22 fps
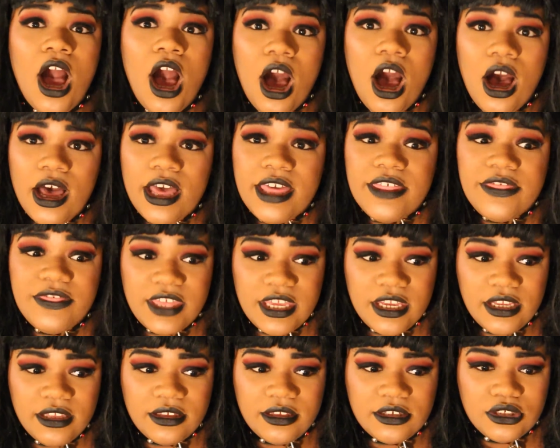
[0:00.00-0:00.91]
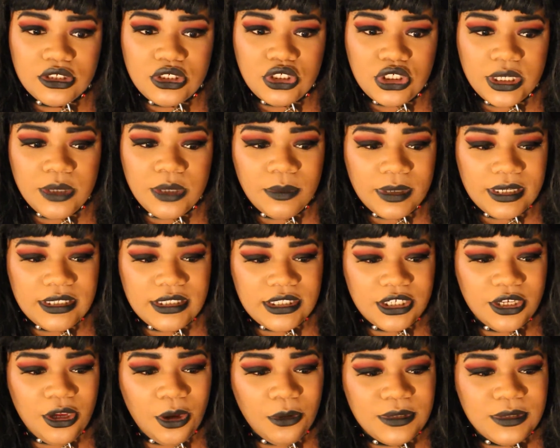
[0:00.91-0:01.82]
I think she went
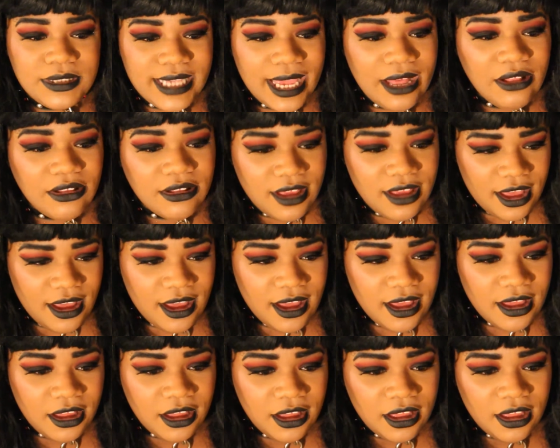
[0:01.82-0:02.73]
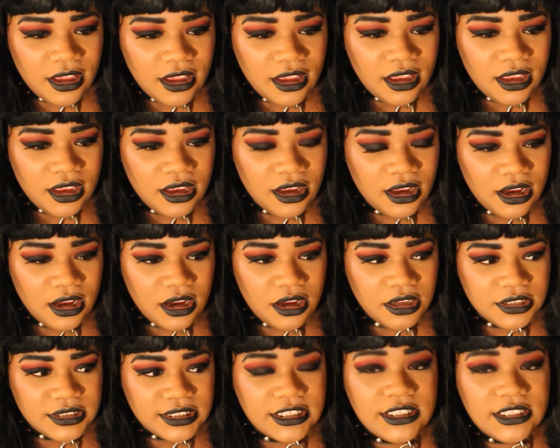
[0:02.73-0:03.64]
to go tell her
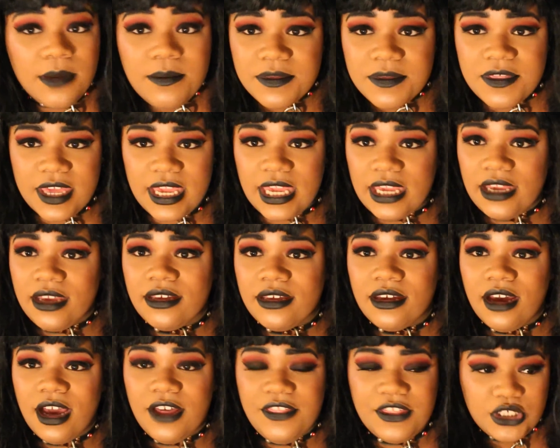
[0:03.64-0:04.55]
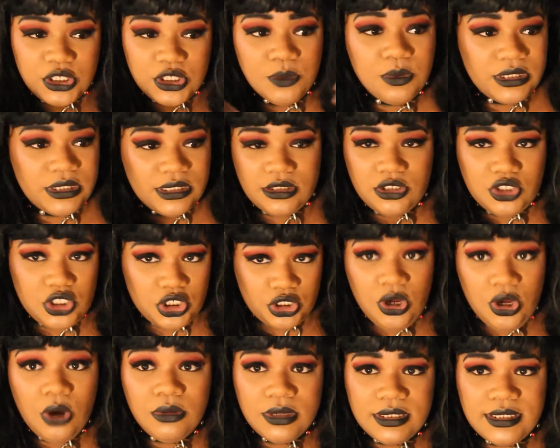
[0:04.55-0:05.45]
something. I think she told her